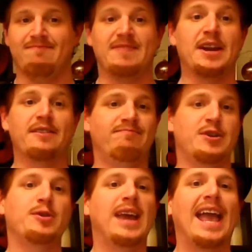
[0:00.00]
that
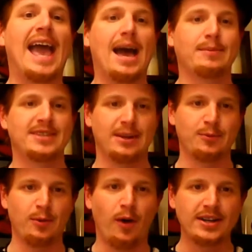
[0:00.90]
create gaps.
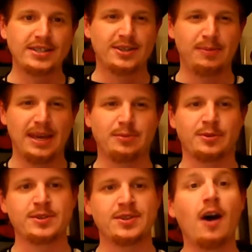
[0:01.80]
And we want to be able
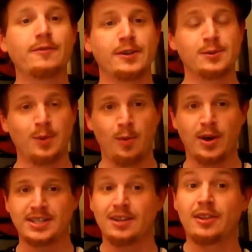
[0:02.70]
to resolve those. We
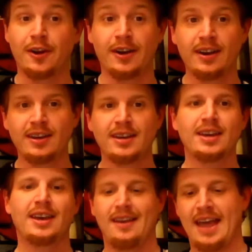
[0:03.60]
want to learn.
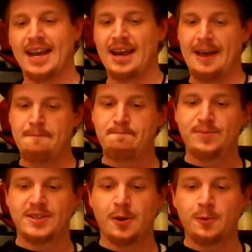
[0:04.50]
And um,
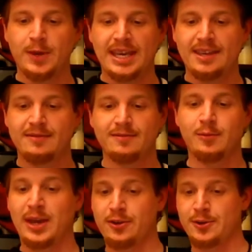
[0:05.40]
so we,
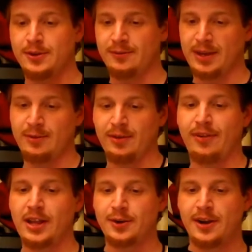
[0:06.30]
we go through it and we, we
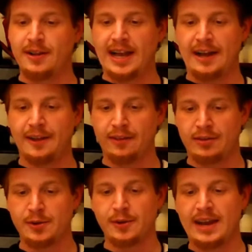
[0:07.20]
follow it all um,
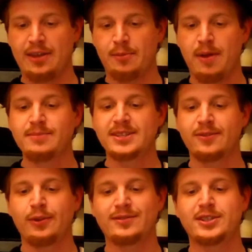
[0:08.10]
through. Now, the problem is
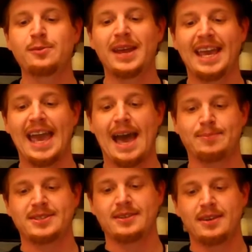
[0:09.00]
if we have too many
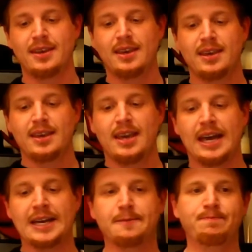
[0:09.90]
gaps,
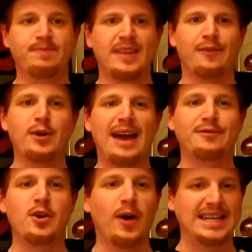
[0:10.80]
um, if we
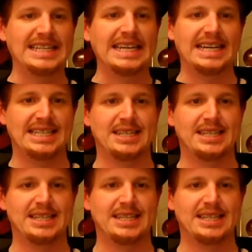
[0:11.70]
have no idea